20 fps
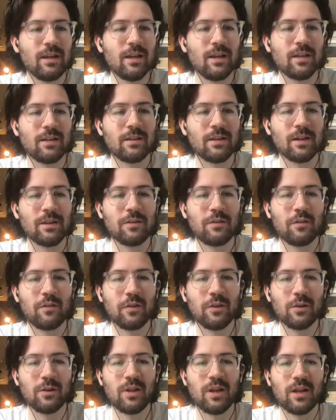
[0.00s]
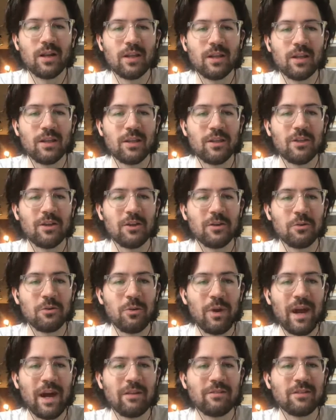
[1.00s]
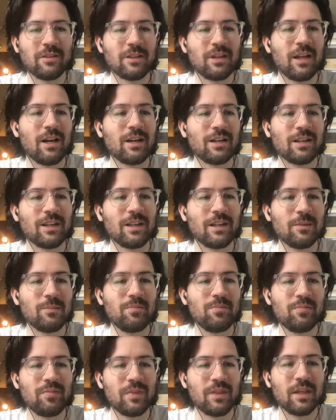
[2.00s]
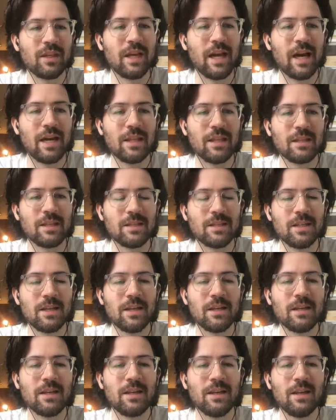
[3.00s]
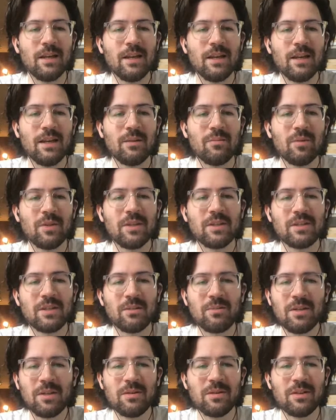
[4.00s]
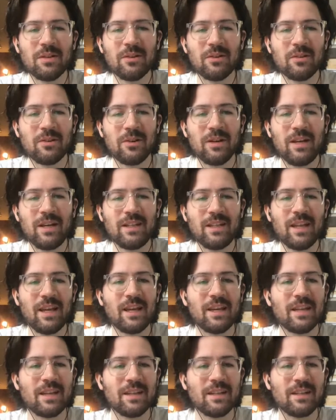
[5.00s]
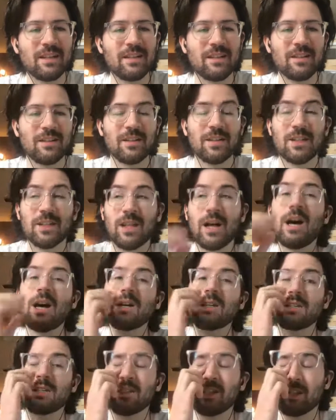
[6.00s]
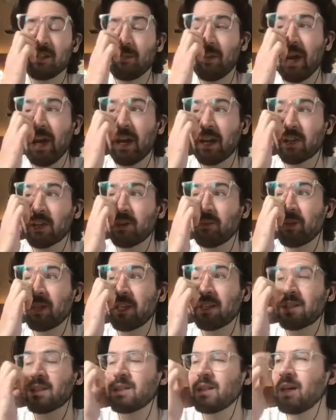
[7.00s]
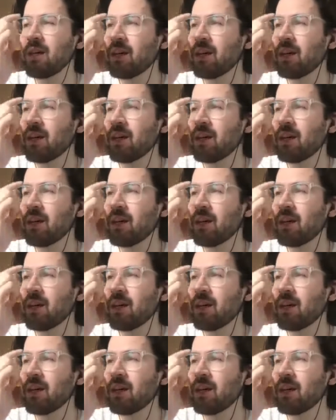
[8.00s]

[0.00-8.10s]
it does feel like you have to lock in the guy that's in, but then sometimes they're not like locks to smash. I mean, I'm